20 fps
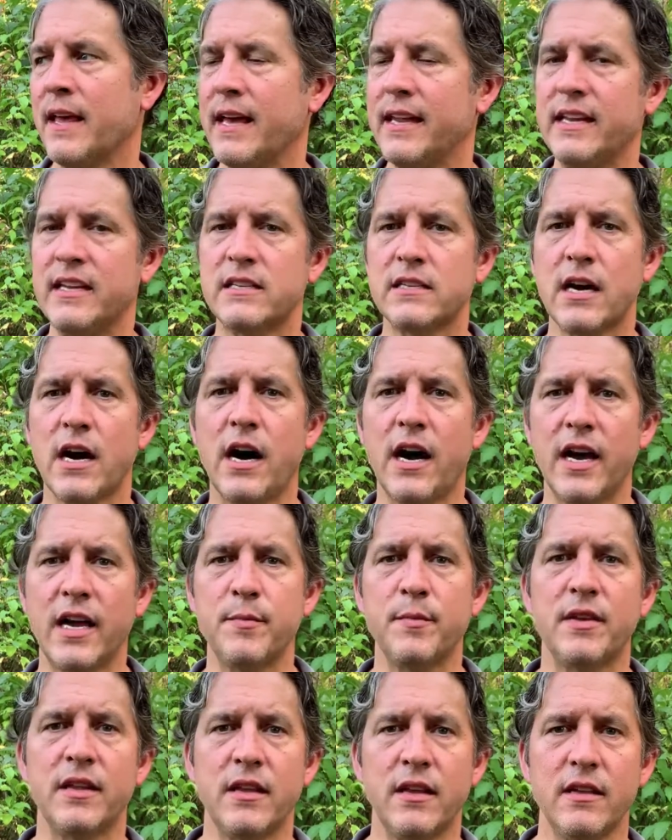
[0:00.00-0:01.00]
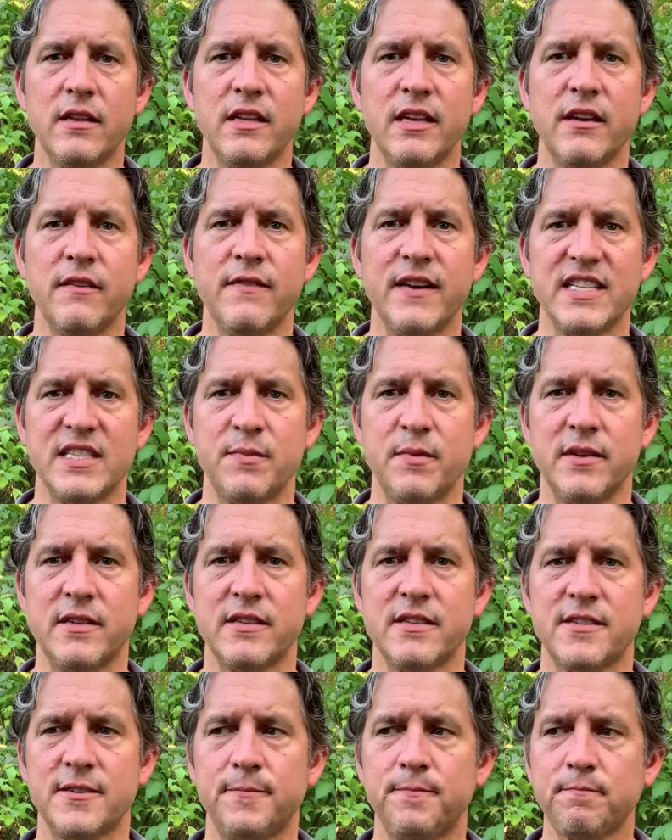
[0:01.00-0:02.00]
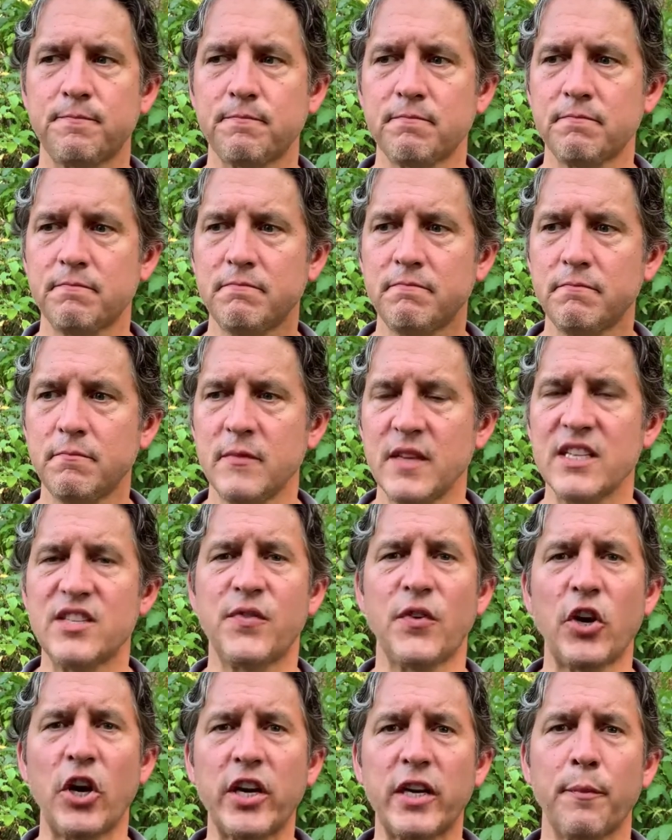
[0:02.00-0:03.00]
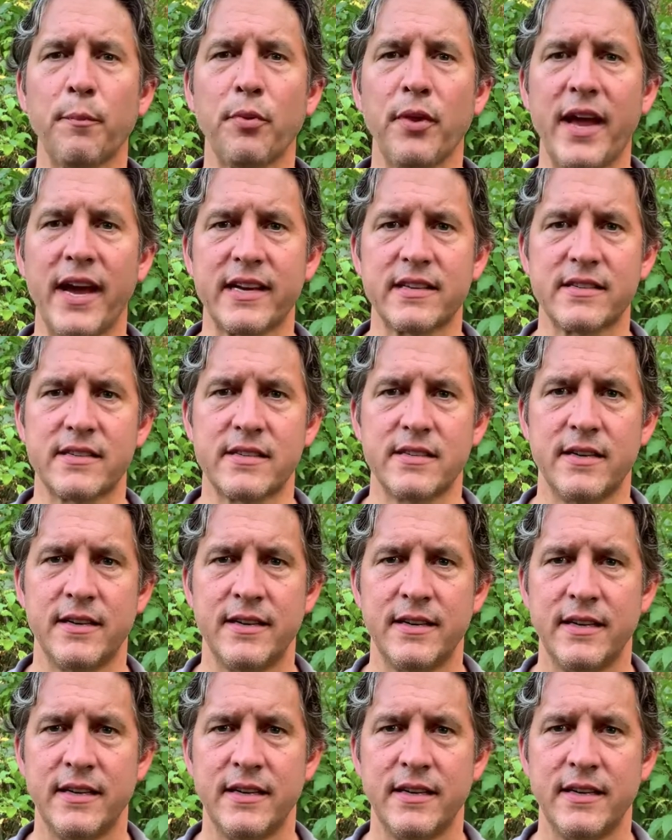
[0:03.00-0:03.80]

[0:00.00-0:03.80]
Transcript: time in the investments, it's very complex.